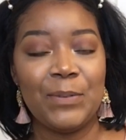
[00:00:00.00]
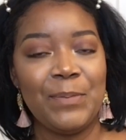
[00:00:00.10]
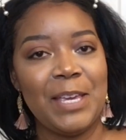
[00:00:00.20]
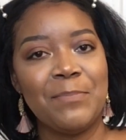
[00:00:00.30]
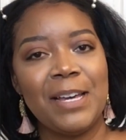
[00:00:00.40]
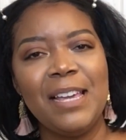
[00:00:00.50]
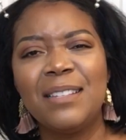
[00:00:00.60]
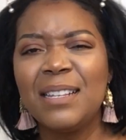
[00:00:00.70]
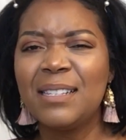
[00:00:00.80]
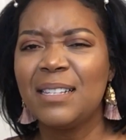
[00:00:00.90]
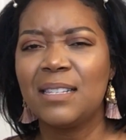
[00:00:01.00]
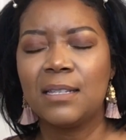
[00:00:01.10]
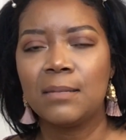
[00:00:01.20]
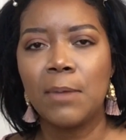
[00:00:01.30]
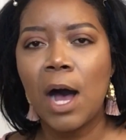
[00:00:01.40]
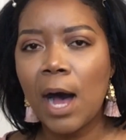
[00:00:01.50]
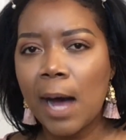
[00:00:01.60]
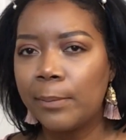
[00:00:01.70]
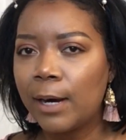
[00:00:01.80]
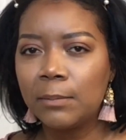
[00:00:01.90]
for me, but since it's a small,
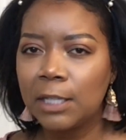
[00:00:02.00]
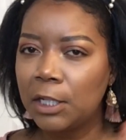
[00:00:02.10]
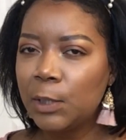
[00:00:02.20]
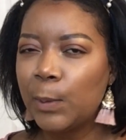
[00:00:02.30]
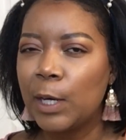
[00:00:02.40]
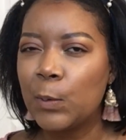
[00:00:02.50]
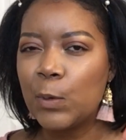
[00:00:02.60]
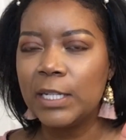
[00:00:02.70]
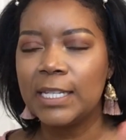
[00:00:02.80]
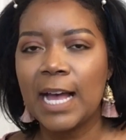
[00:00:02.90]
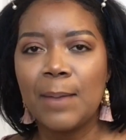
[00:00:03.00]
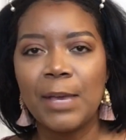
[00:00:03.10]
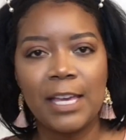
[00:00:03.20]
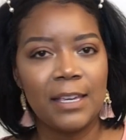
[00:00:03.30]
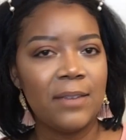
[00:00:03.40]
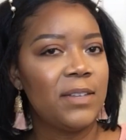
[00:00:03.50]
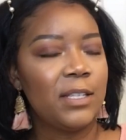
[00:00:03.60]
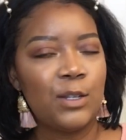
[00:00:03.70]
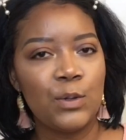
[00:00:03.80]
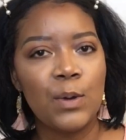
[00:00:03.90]
I'll probably only wear it one time and give
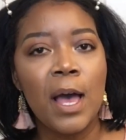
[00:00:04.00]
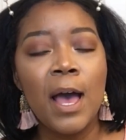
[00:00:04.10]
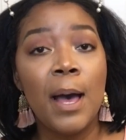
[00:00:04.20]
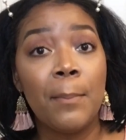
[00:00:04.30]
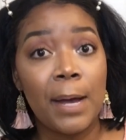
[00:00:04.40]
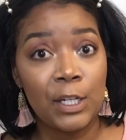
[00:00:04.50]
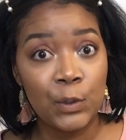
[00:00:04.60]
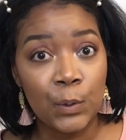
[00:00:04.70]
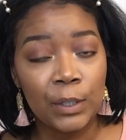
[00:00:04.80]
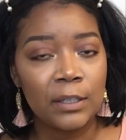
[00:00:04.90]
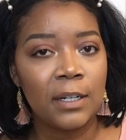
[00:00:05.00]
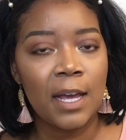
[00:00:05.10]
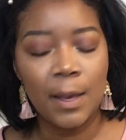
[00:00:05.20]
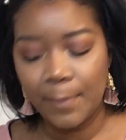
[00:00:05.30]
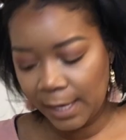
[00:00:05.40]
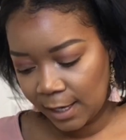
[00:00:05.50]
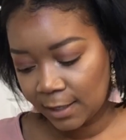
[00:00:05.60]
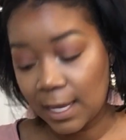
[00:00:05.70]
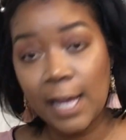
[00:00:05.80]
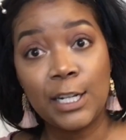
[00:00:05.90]
it to my daughter
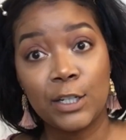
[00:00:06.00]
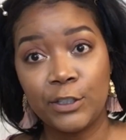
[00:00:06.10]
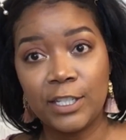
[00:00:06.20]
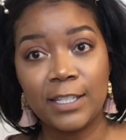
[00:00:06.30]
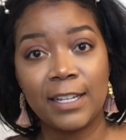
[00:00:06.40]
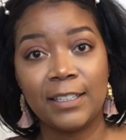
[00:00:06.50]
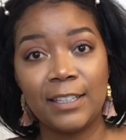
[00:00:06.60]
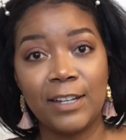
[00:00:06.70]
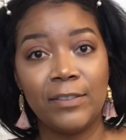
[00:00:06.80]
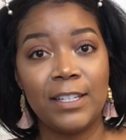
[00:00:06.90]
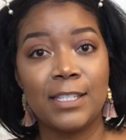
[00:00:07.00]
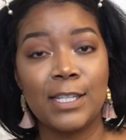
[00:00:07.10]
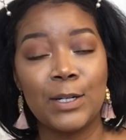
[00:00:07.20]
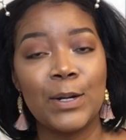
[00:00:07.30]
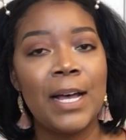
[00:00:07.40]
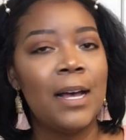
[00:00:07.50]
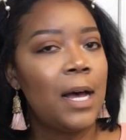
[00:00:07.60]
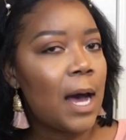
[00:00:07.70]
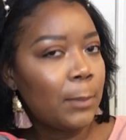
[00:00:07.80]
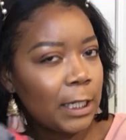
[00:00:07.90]
because I know she's gonna love this. So
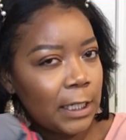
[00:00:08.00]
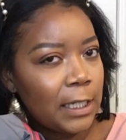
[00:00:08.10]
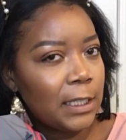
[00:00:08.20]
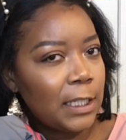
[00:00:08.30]
I'm gonna get at